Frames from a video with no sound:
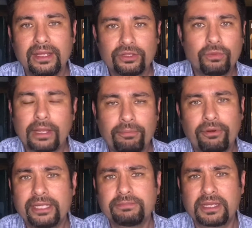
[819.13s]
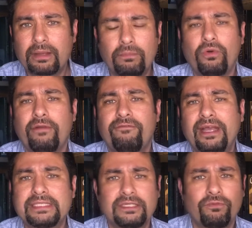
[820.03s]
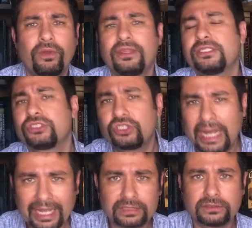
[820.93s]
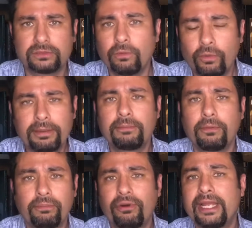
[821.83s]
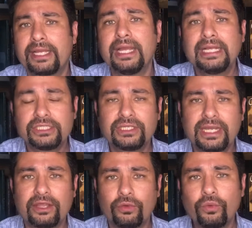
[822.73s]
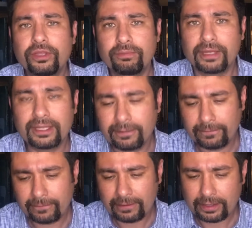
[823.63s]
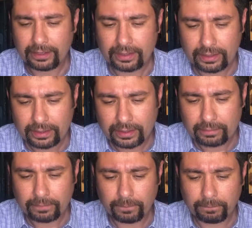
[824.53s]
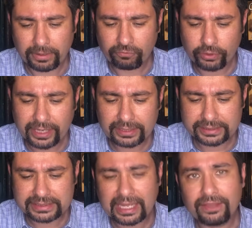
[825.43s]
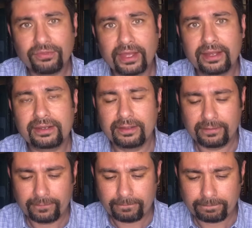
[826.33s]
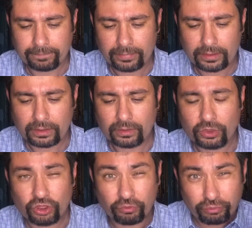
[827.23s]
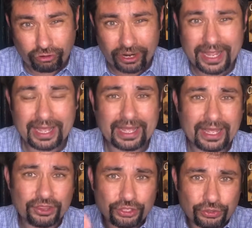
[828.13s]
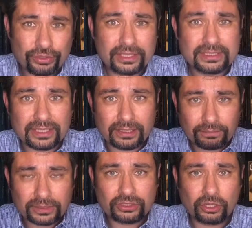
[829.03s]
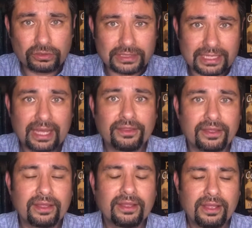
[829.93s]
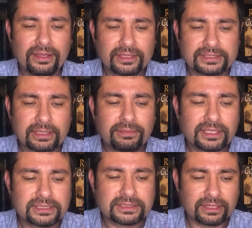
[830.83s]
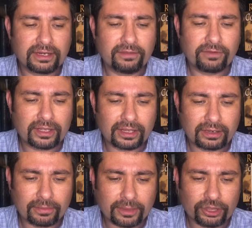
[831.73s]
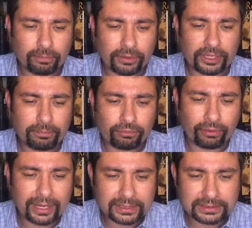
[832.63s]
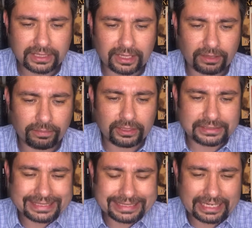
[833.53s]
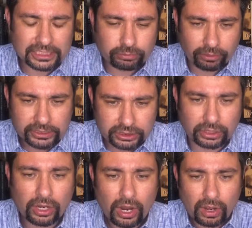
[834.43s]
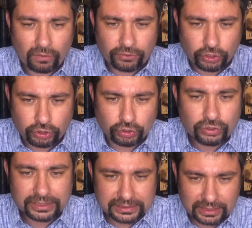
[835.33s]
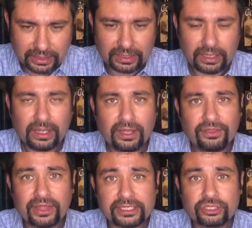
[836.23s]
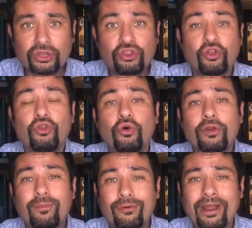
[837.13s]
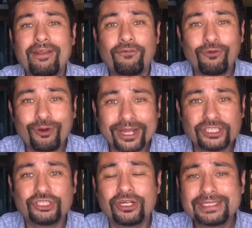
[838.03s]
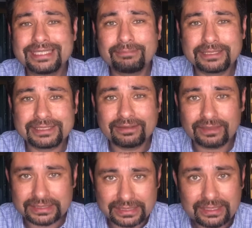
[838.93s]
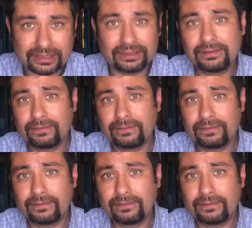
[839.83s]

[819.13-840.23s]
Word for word: Do my prayers become more effective when there's tons more people praying together with me? But if we understand that the prayer and the unity must go together. There's something significant about the body praying together because it's an expression of the unity that the Lord prayed for in John chapter 17.